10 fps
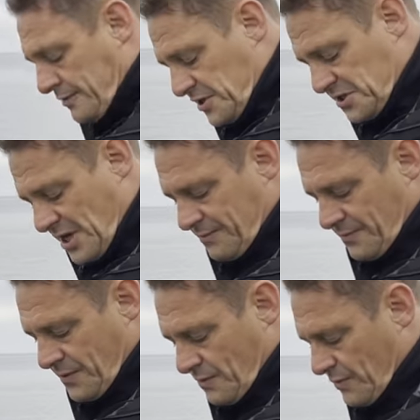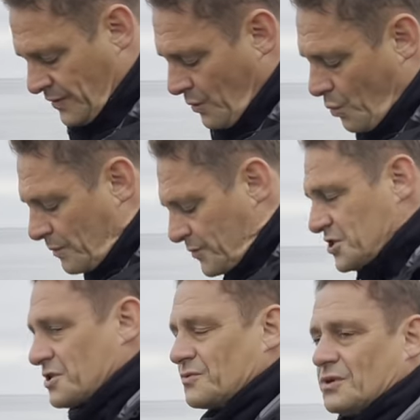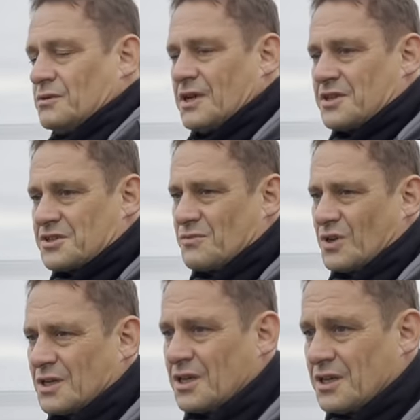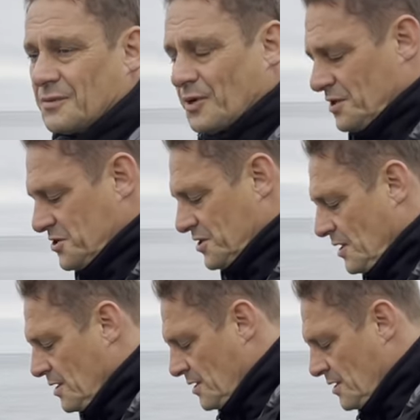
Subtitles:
This time we've got a 1 meter rule and a somewhat unclear policy.